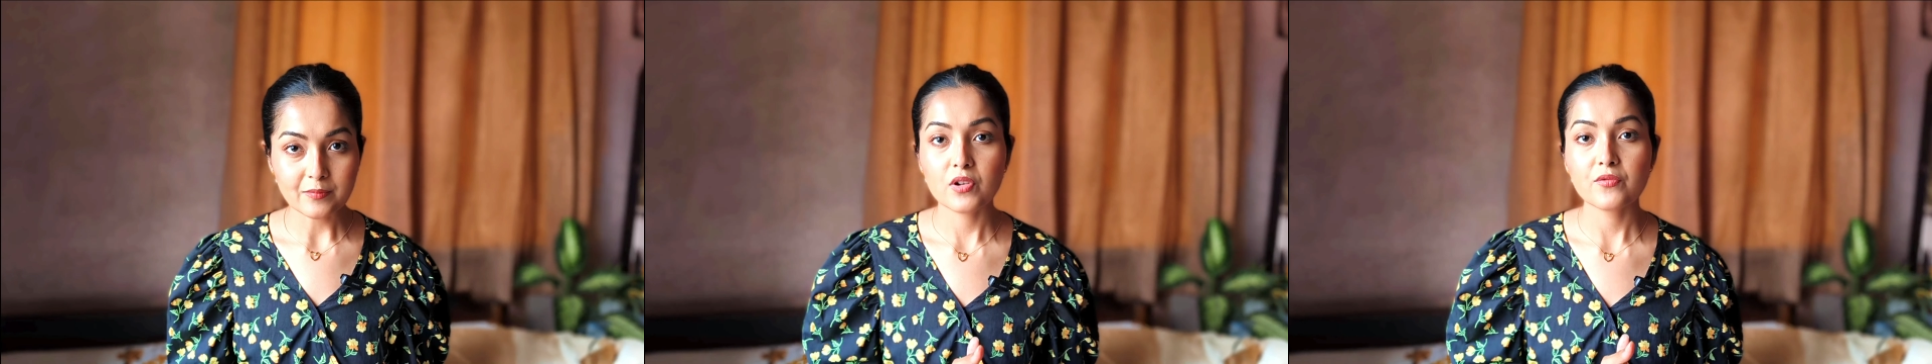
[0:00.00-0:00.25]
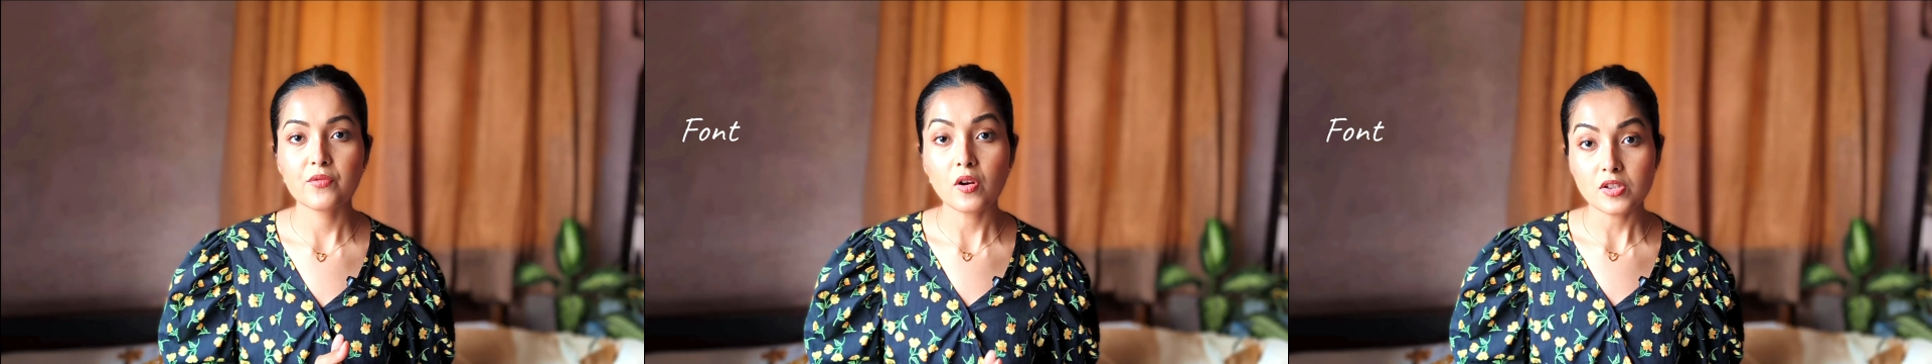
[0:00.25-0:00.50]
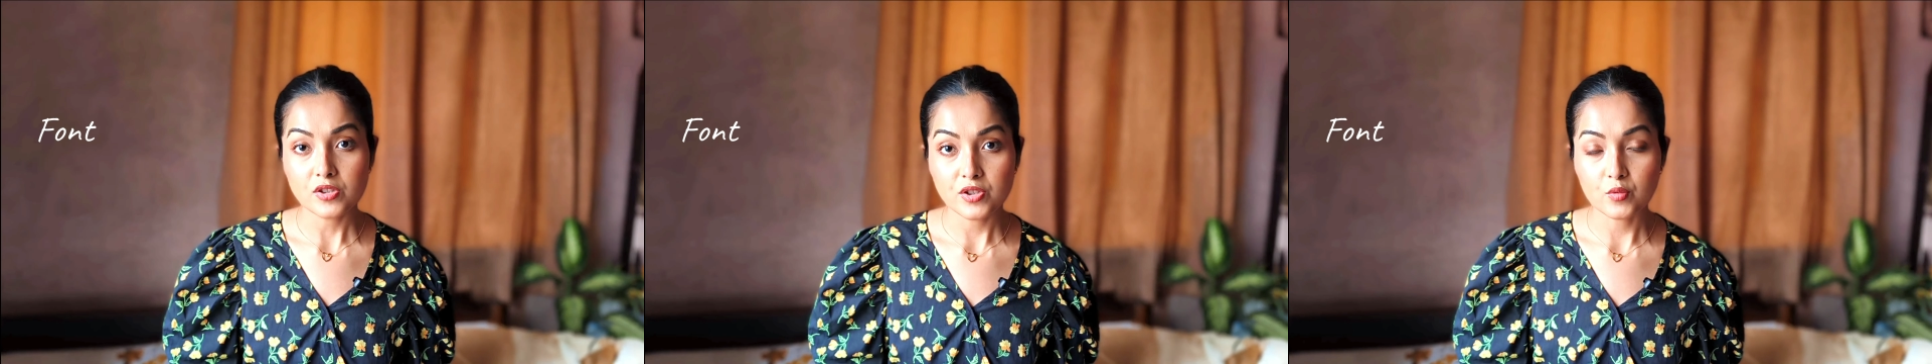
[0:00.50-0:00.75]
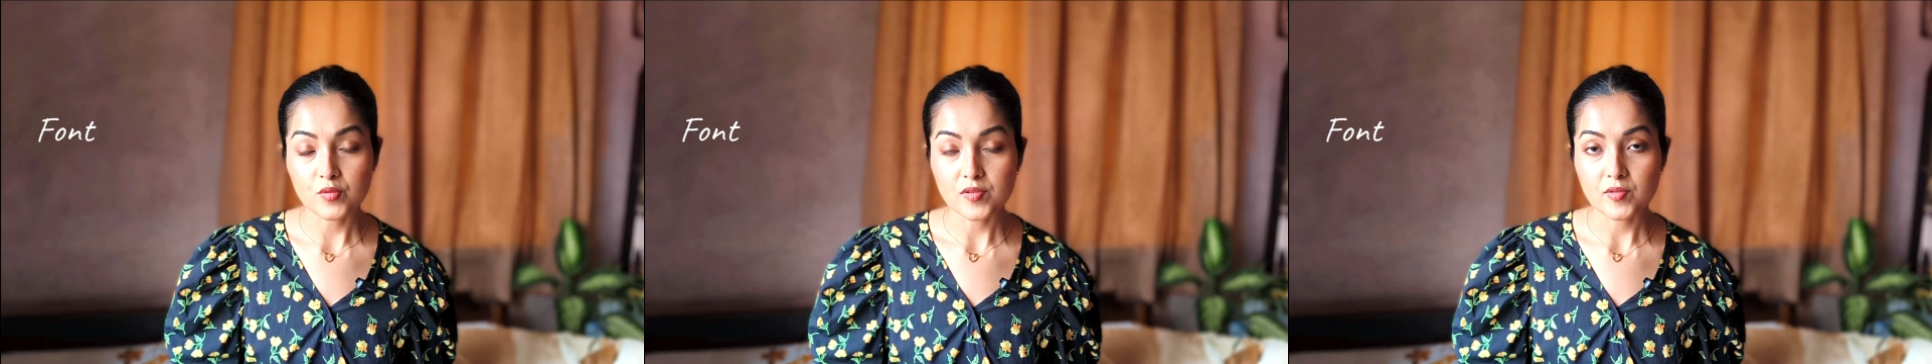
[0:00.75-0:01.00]
What font to
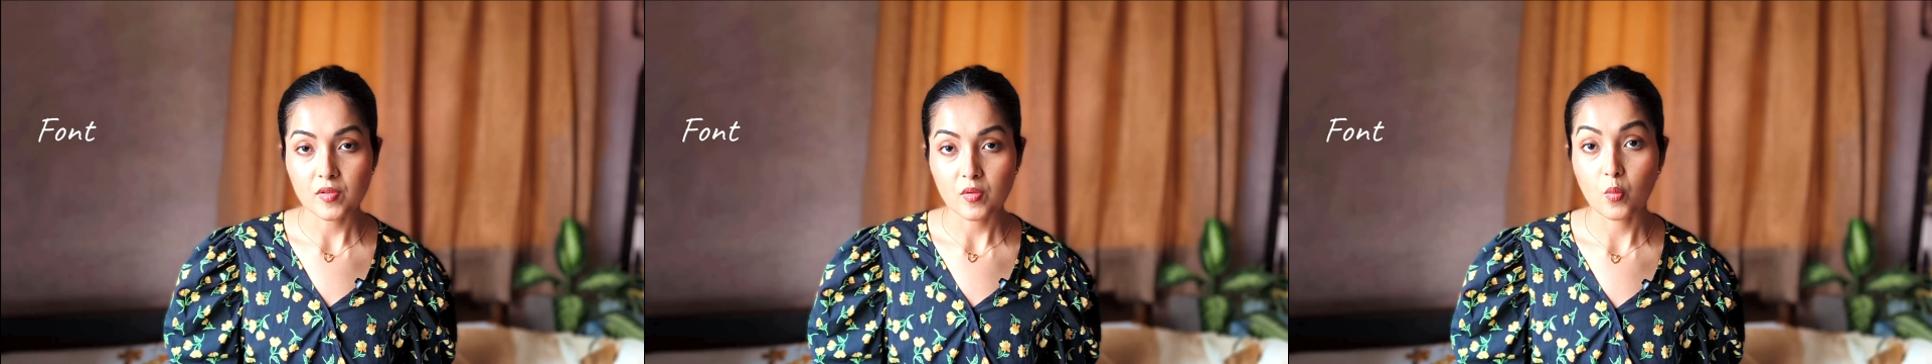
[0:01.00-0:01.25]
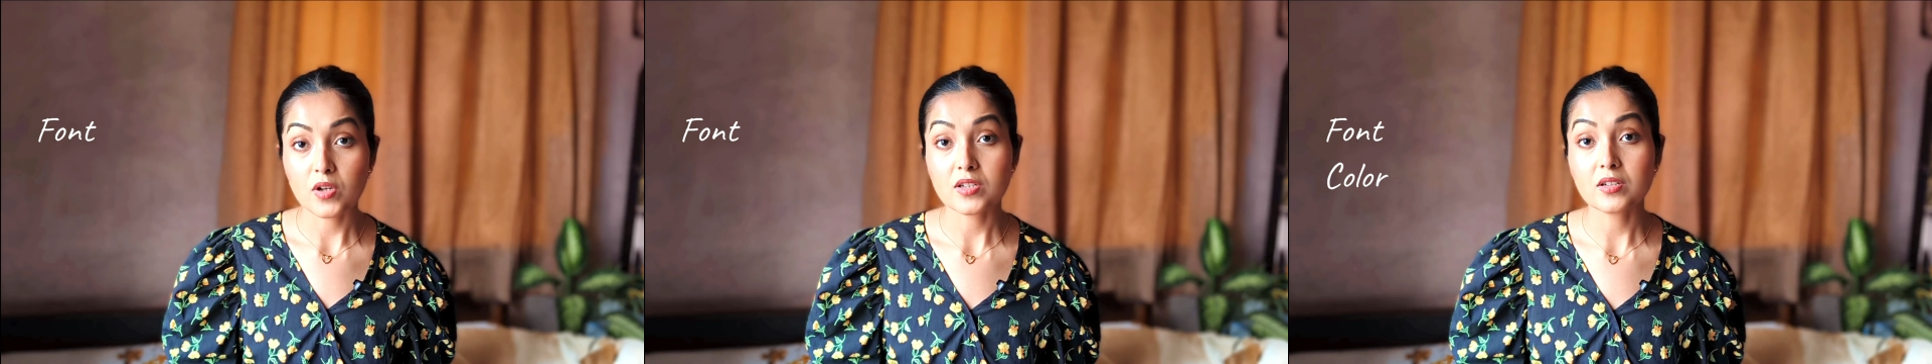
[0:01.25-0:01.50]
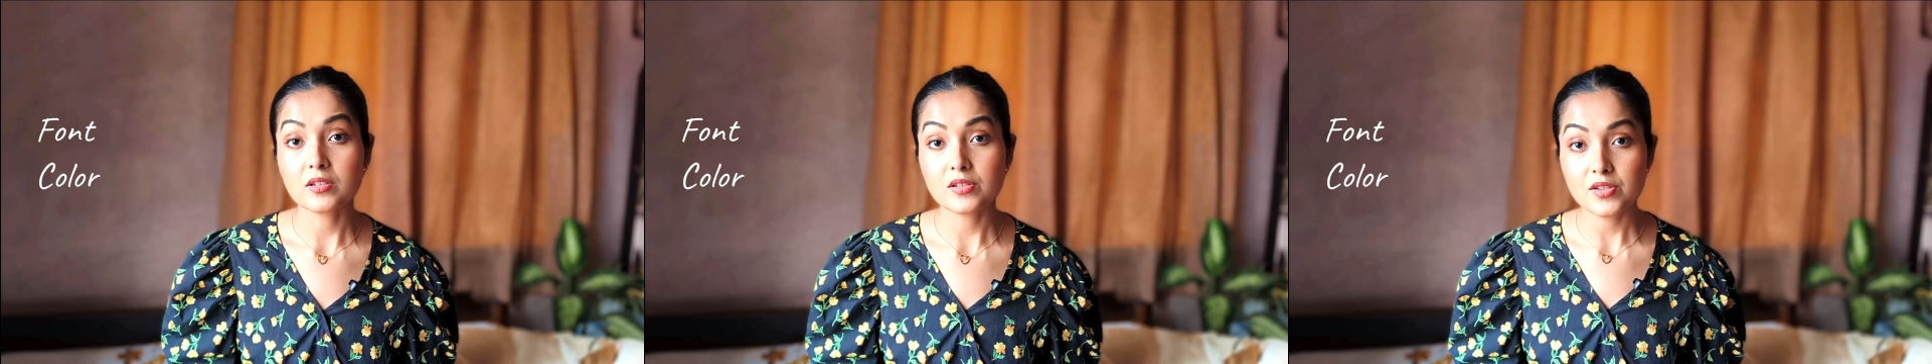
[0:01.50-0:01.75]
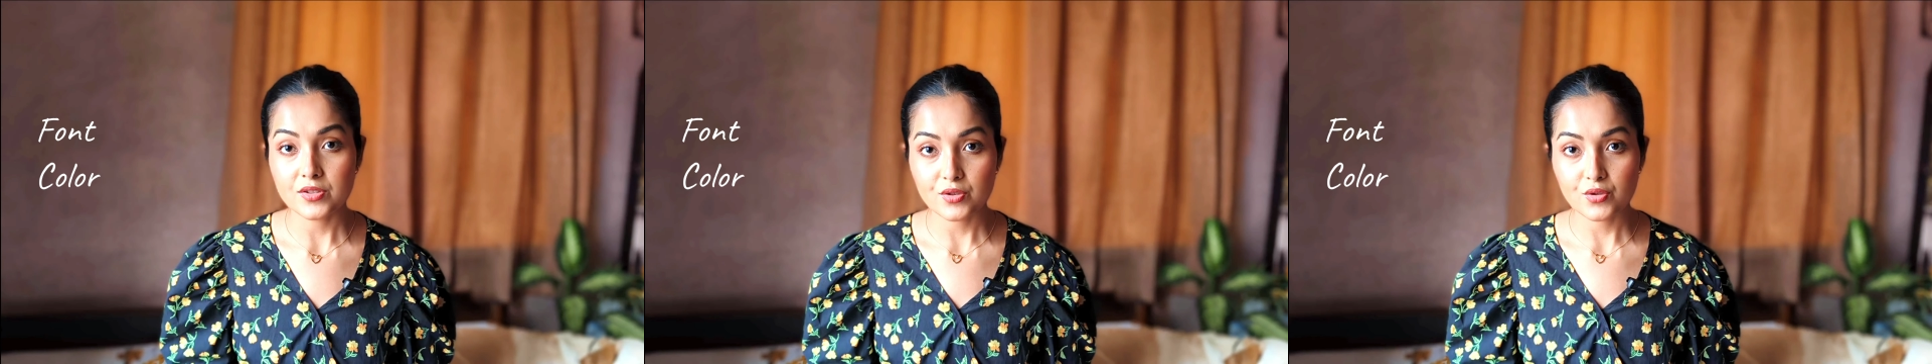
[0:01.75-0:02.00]
use, what colors to